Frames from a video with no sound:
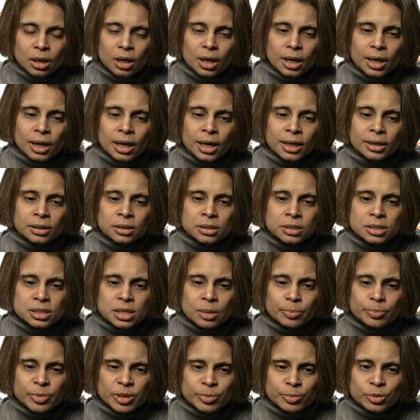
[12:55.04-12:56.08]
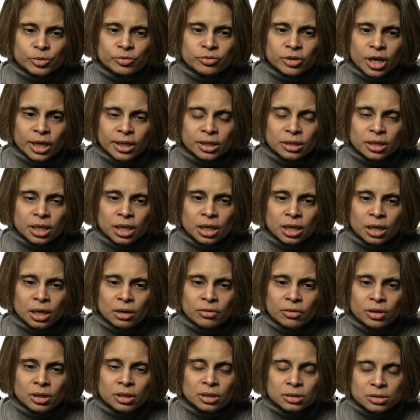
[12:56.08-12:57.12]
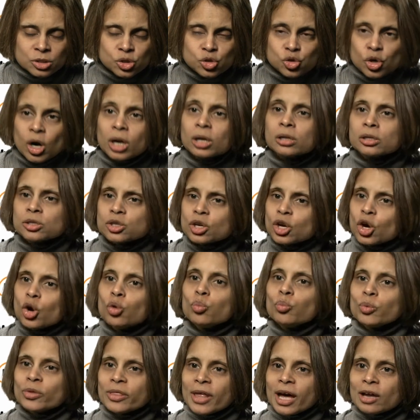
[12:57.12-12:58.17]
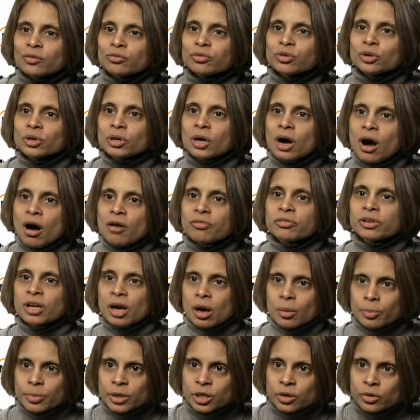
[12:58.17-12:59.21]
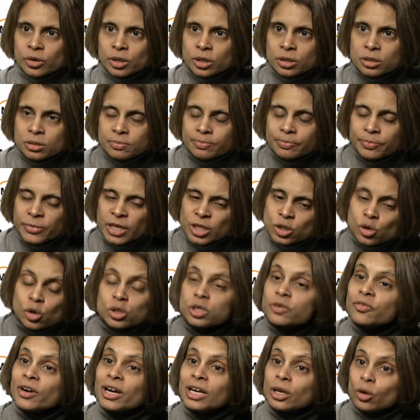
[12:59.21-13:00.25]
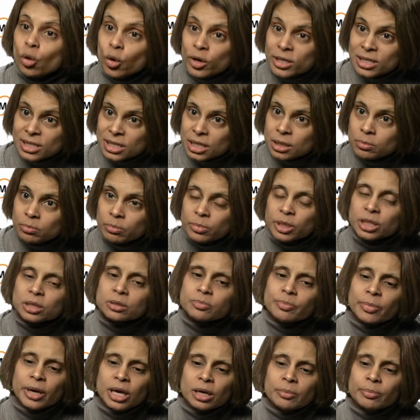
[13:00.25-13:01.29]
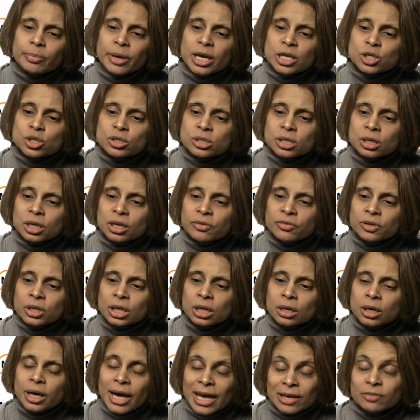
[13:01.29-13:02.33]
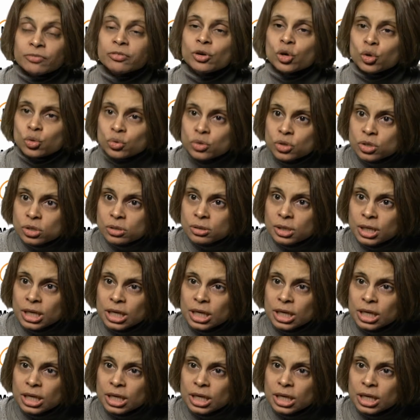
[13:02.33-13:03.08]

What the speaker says: And some people find they struggle to cope with that for a half an hour period. It's also very noisy, but patients are given headphones